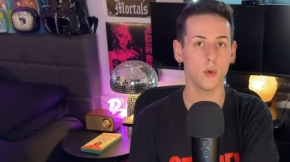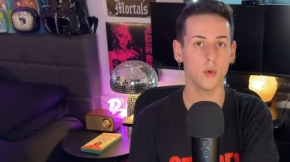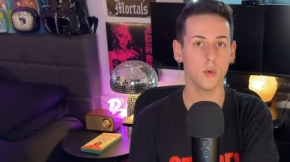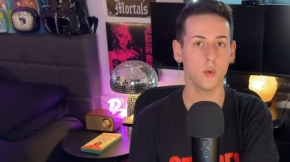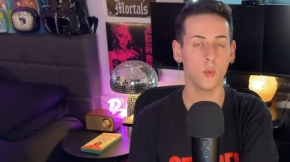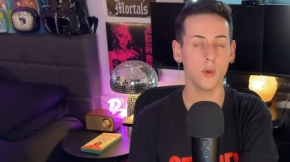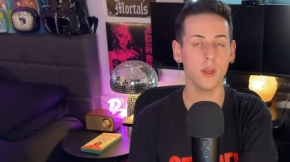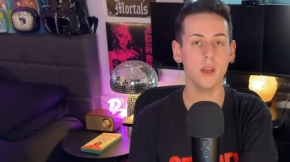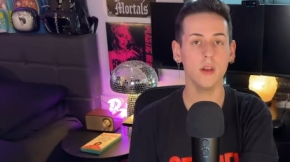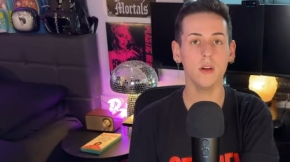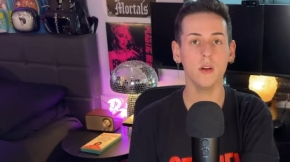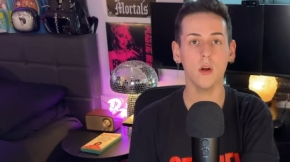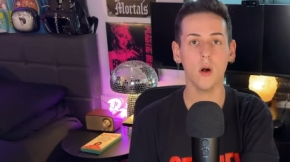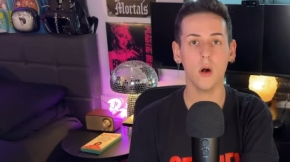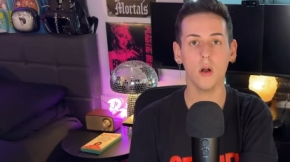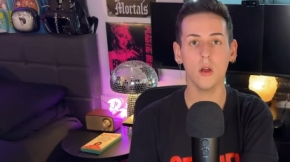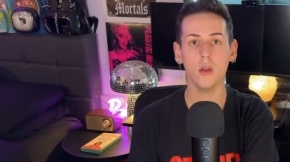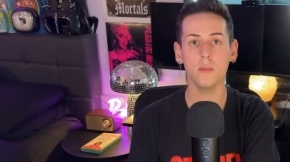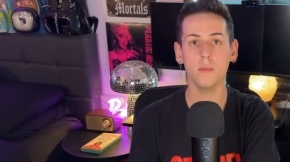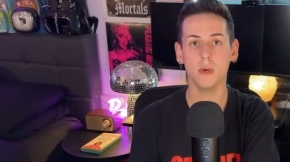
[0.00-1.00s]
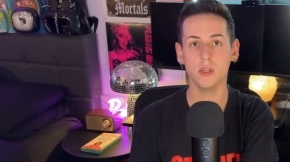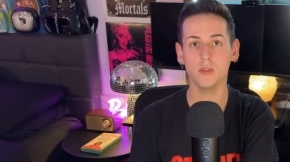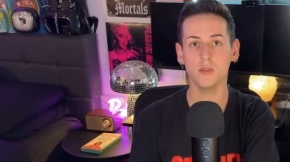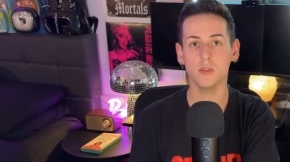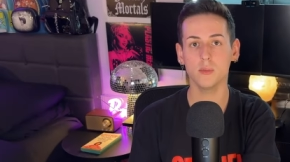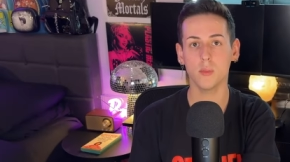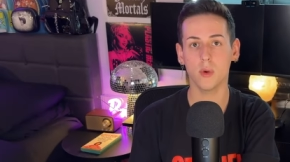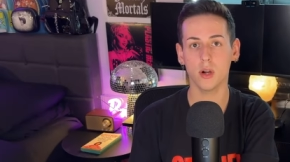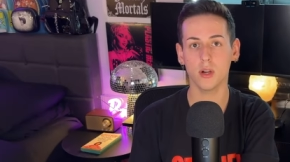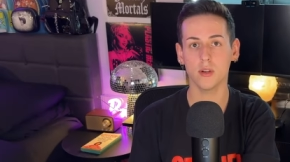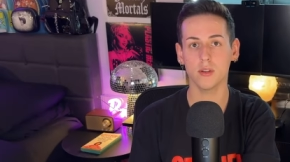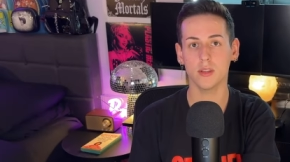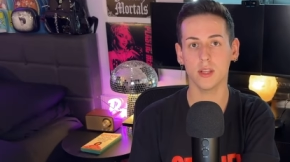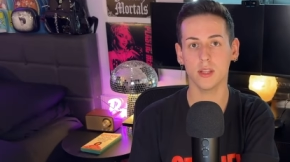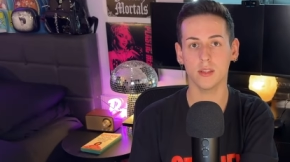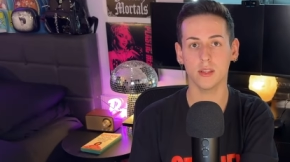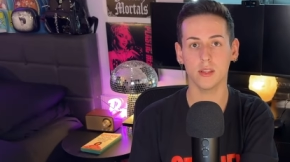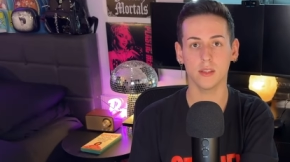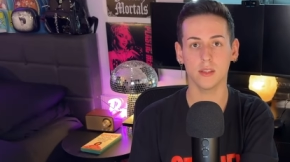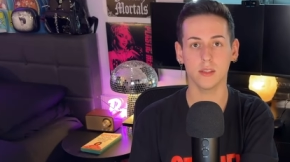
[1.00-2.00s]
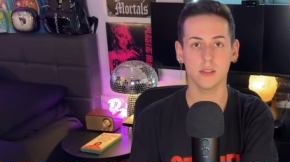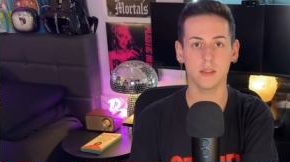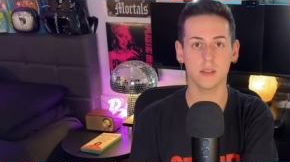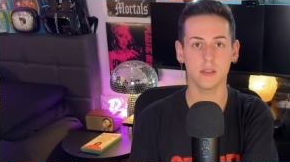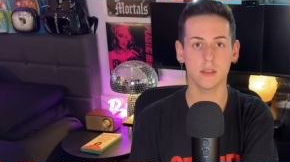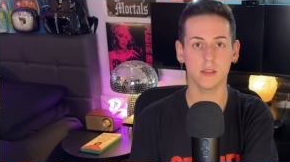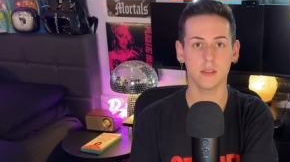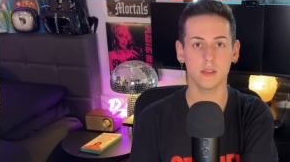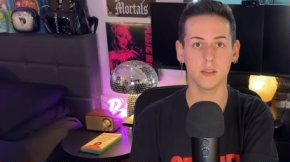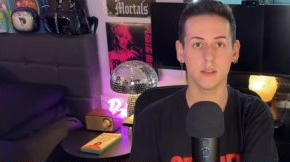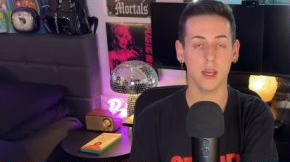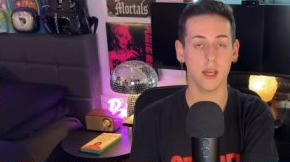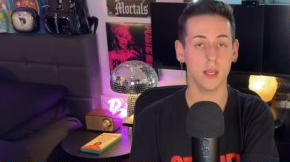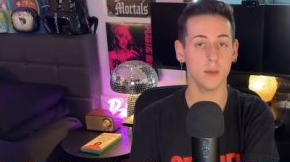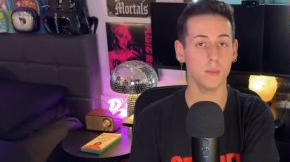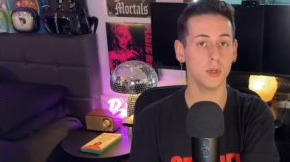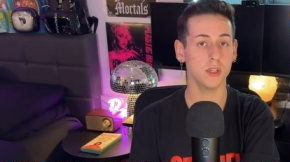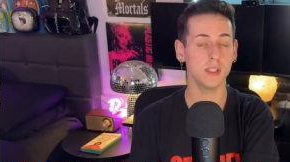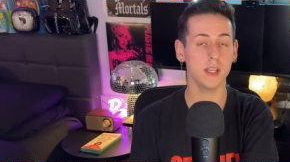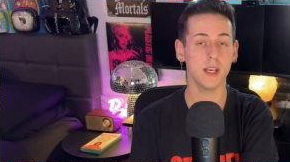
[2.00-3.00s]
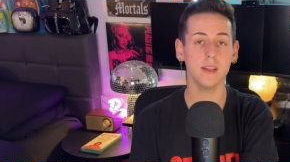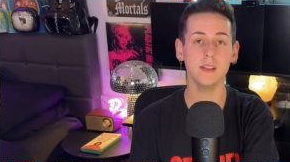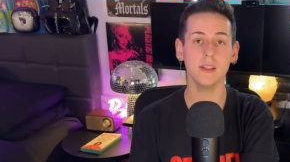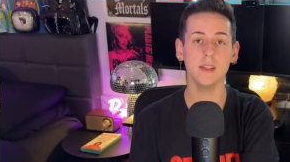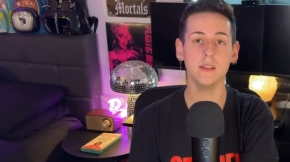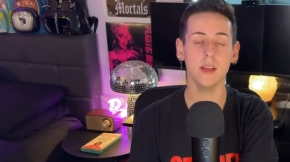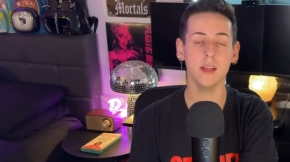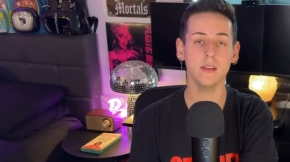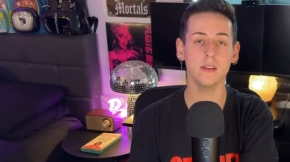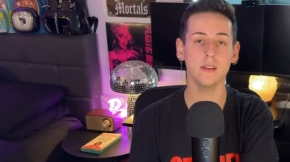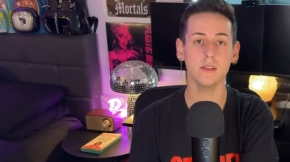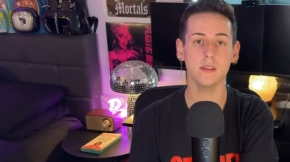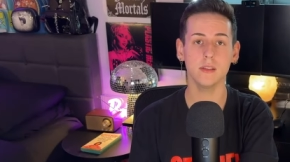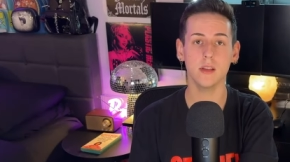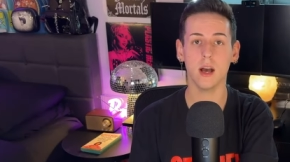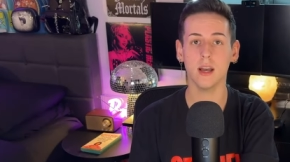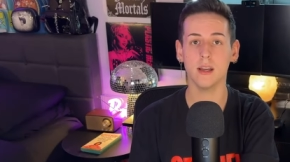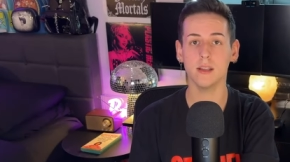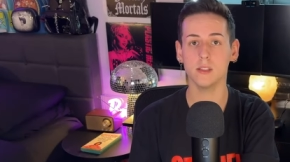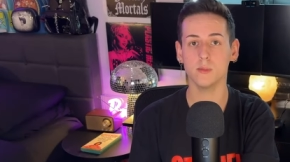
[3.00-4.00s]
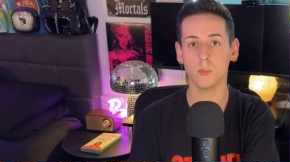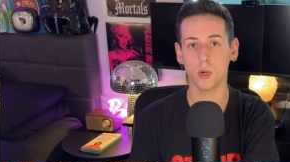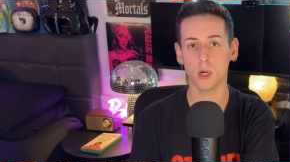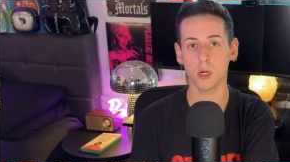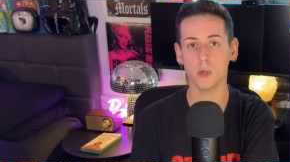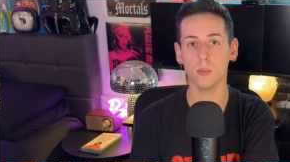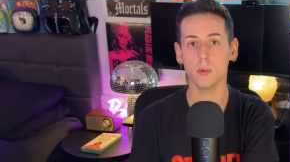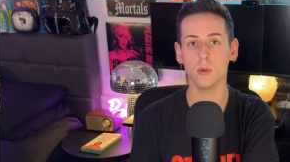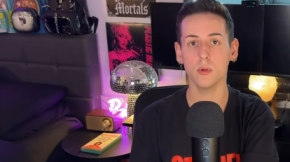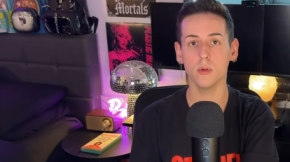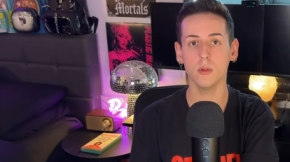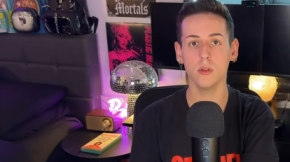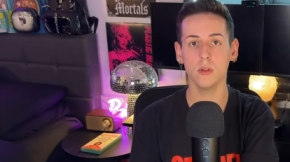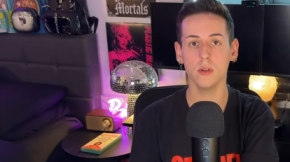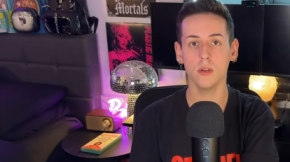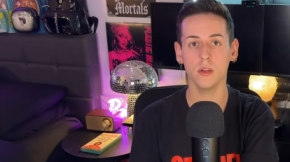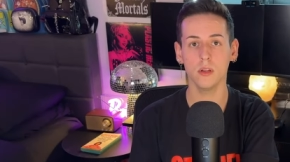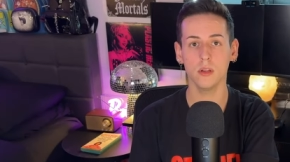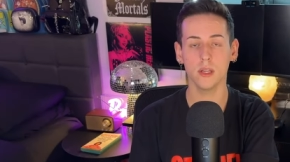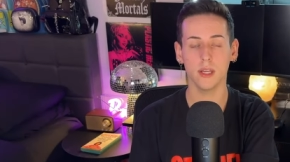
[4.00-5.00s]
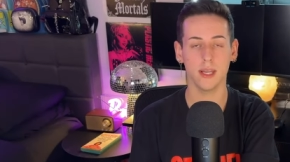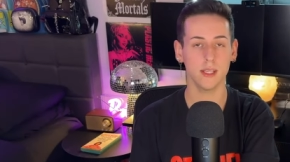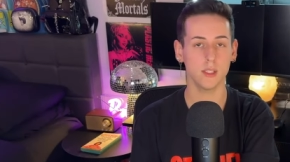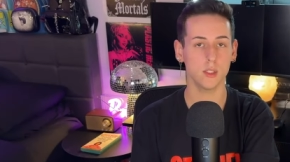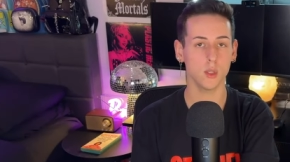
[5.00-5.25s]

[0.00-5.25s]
We are all much smarter than this, and pretending like the sky is purple is